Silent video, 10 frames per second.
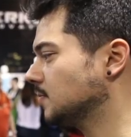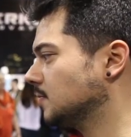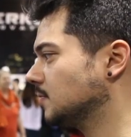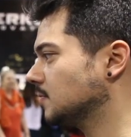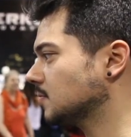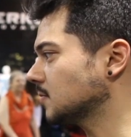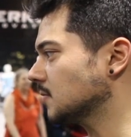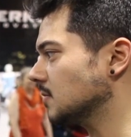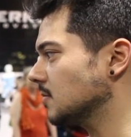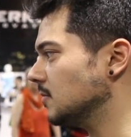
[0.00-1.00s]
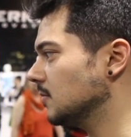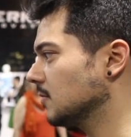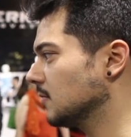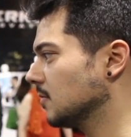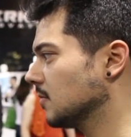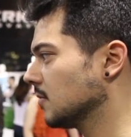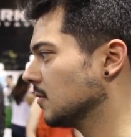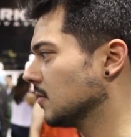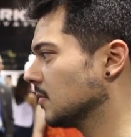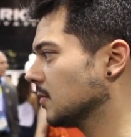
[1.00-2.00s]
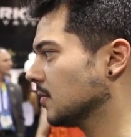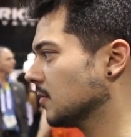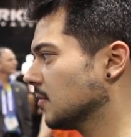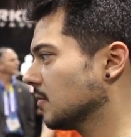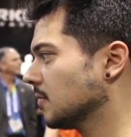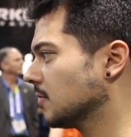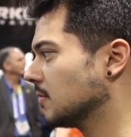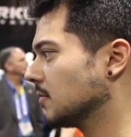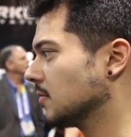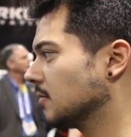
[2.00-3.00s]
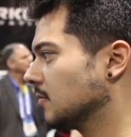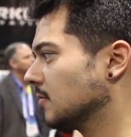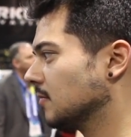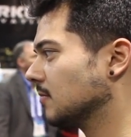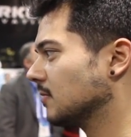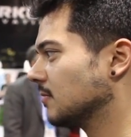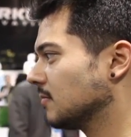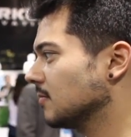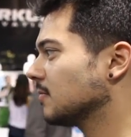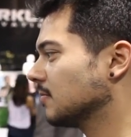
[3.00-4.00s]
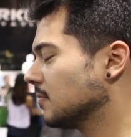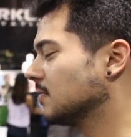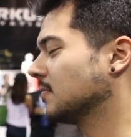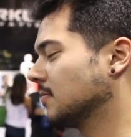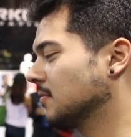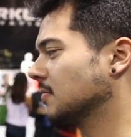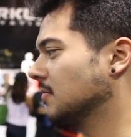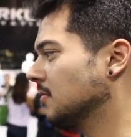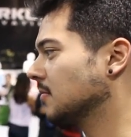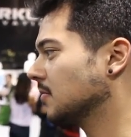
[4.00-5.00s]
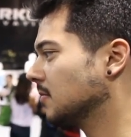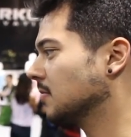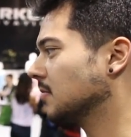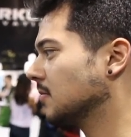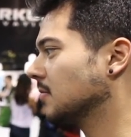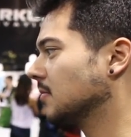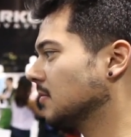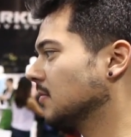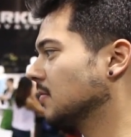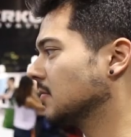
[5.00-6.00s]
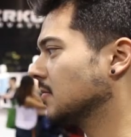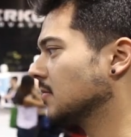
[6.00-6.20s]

[no speech]